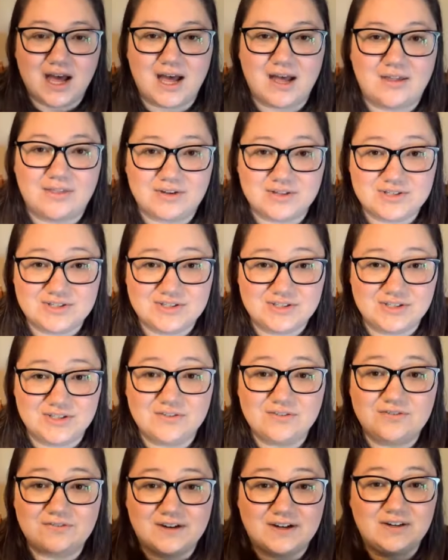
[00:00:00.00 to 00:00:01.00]
Uh, they're
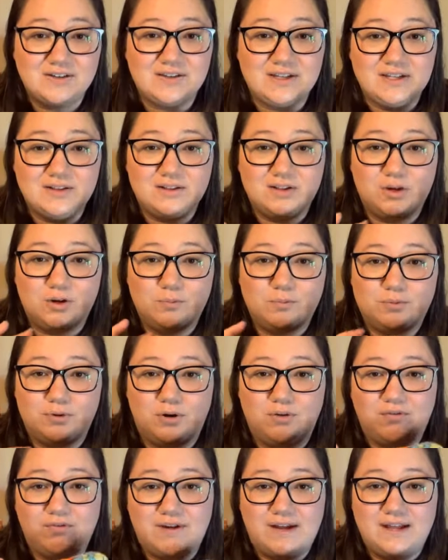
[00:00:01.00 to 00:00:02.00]
still fairly low
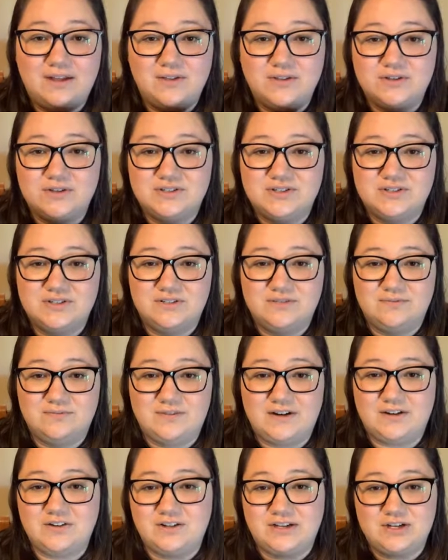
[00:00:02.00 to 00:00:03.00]
profile. They're still
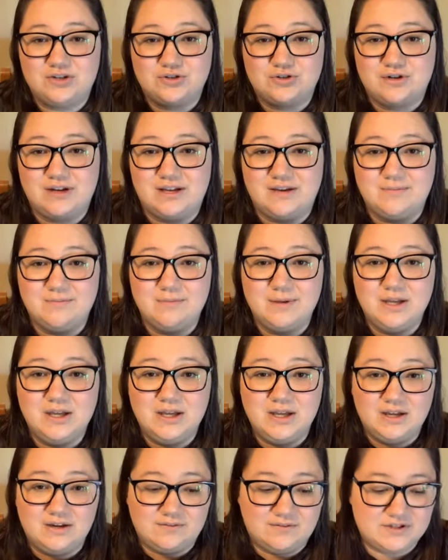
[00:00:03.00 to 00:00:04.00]
fairly trim
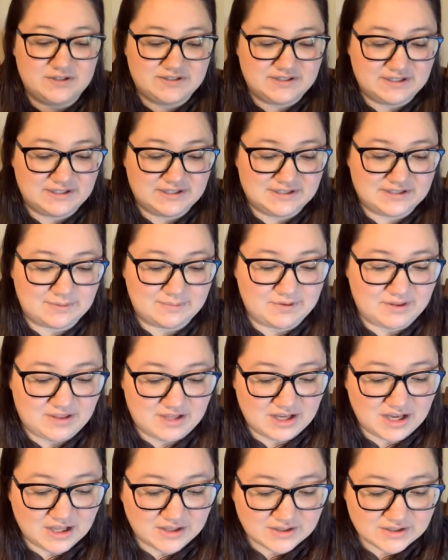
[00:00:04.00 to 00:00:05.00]
versus some of
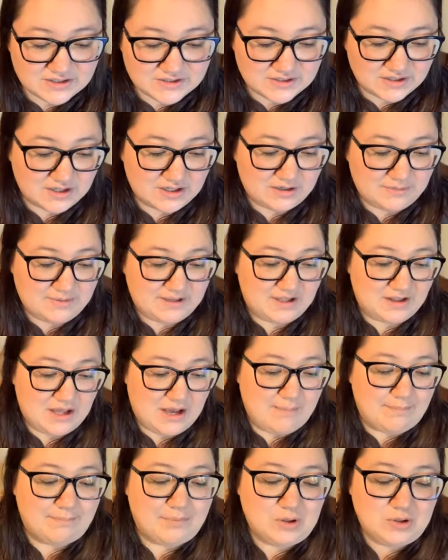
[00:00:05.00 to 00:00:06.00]
the others are gonna be a
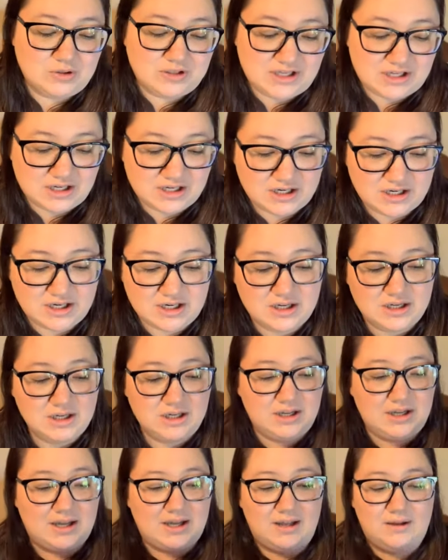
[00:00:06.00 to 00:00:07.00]
lot bulkier.
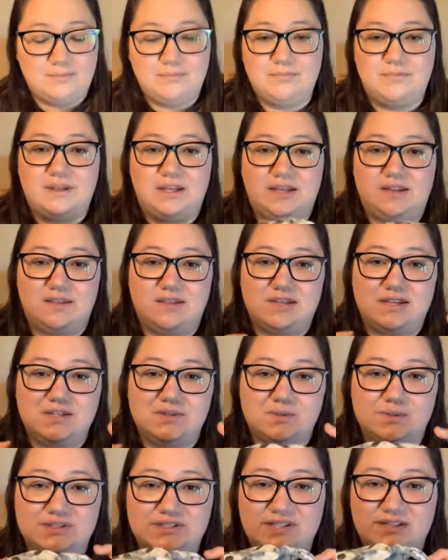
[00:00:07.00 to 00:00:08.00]
Um, like
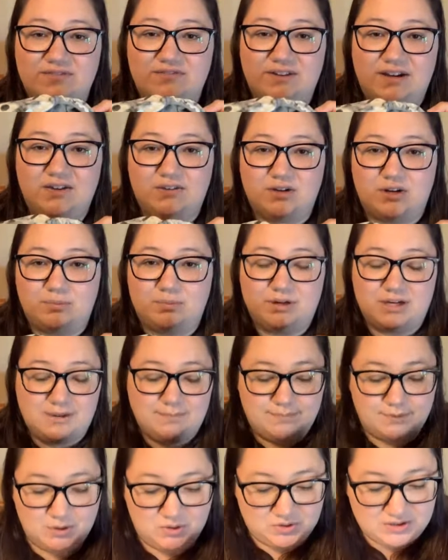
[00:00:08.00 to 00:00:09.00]
these ones I found are pretty
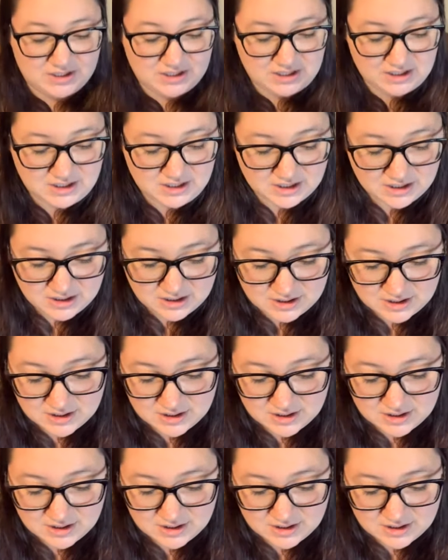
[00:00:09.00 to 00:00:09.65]
bulky.